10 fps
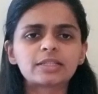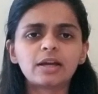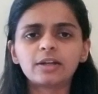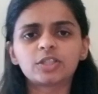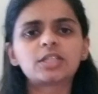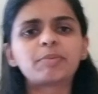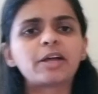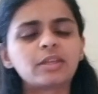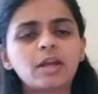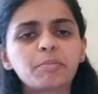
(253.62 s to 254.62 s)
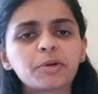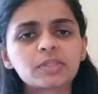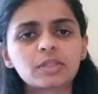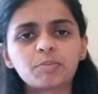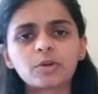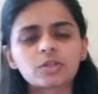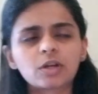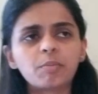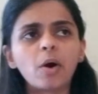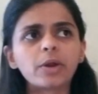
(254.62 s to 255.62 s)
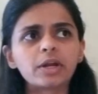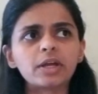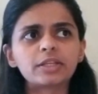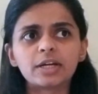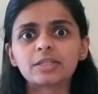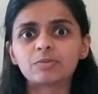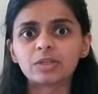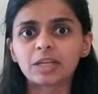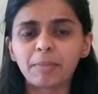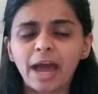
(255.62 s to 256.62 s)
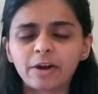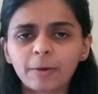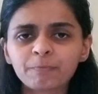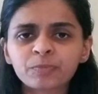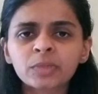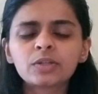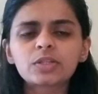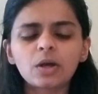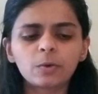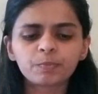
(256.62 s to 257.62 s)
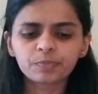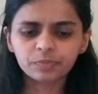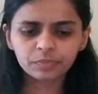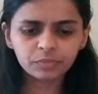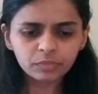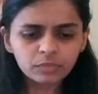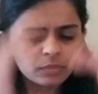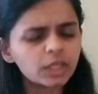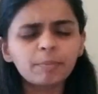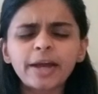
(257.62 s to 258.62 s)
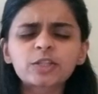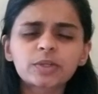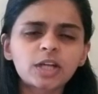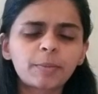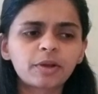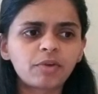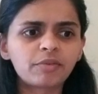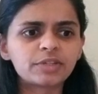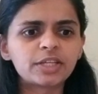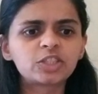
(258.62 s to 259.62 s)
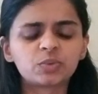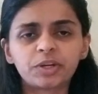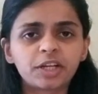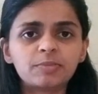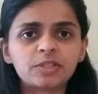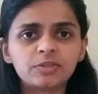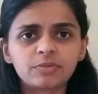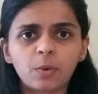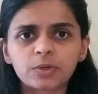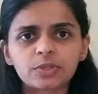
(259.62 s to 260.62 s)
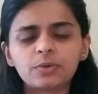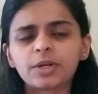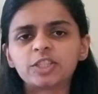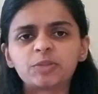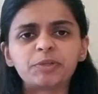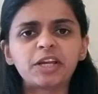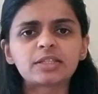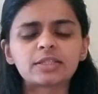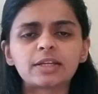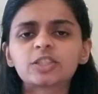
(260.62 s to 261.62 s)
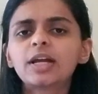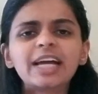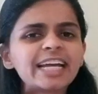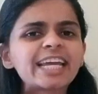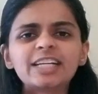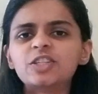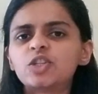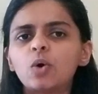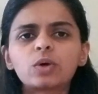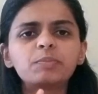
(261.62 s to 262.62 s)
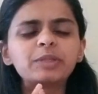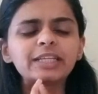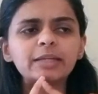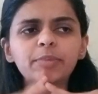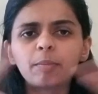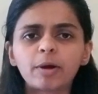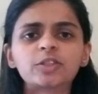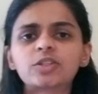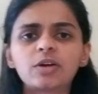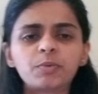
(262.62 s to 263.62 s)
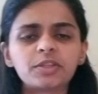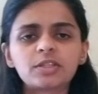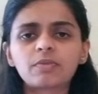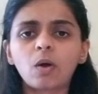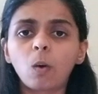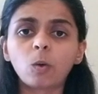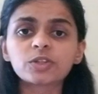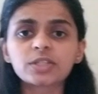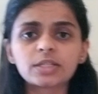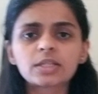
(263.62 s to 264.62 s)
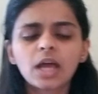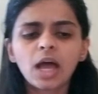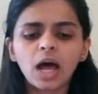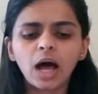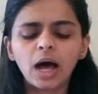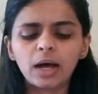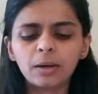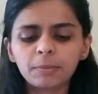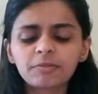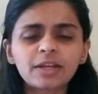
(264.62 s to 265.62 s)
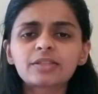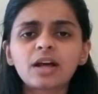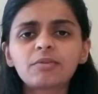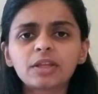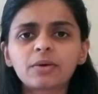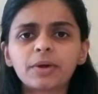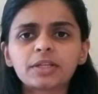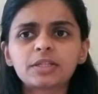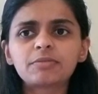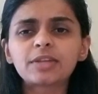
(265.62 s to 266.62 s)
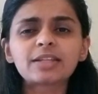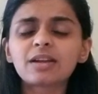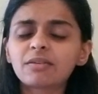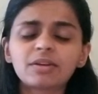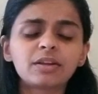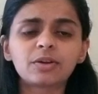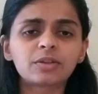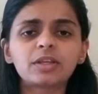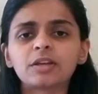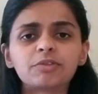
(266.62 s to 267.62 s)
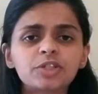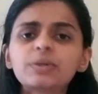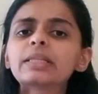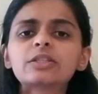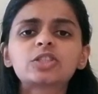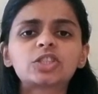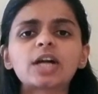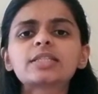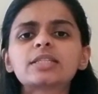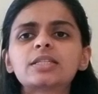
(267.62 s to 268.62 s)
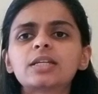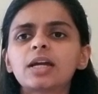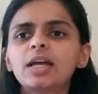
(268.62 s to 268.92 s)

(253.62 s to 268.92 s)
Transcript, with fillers: not just about the numbers, the personal component does really matter. So back to our topic of conversation when it comes to course load and GPAs and such, again, don't completely bombard yourself with the difficult courses um, if that's not really going, if that's not really your thing. If you're doing this just to